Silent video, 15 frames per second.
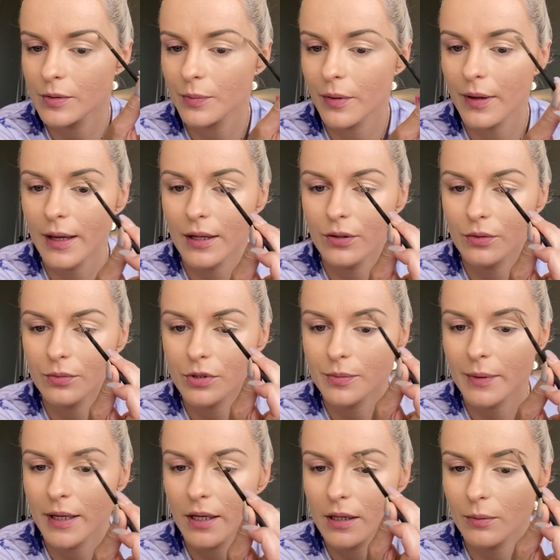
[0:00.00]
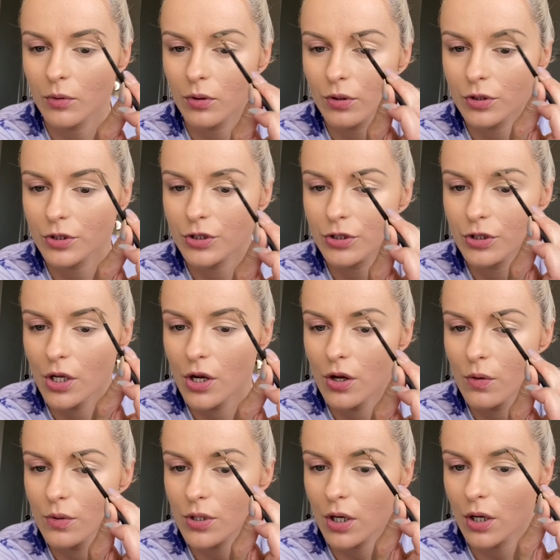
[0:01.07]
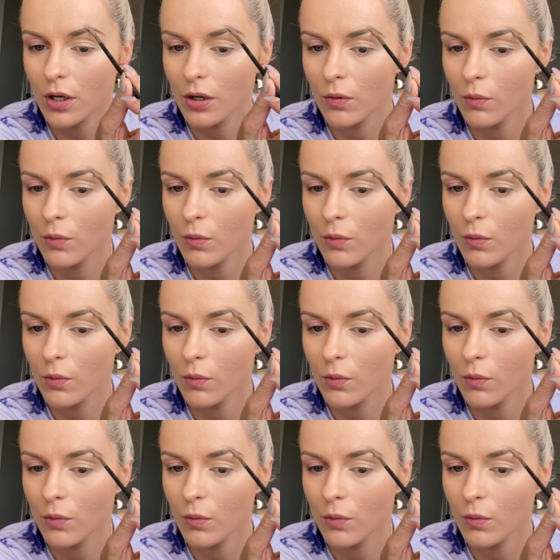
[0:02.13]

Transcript: but they end up just making them look so dark,